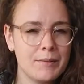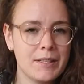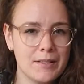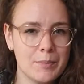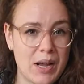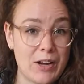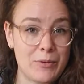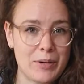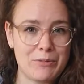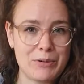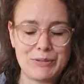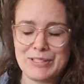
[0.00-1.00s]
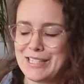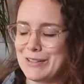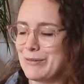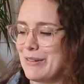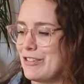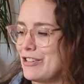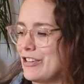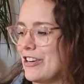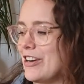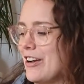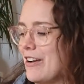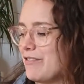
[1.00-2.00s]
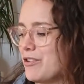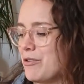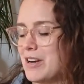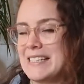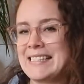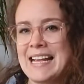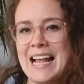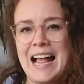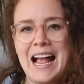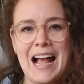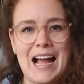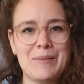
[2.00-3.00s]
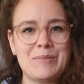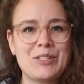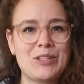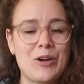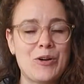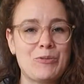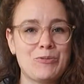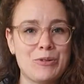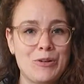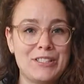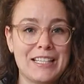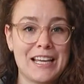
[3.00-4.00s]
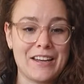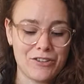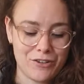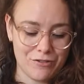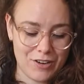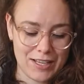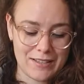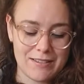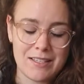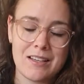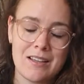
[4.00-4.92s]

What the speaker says: Inspired by Rosie the Riveter, of course. So Rosie and her friends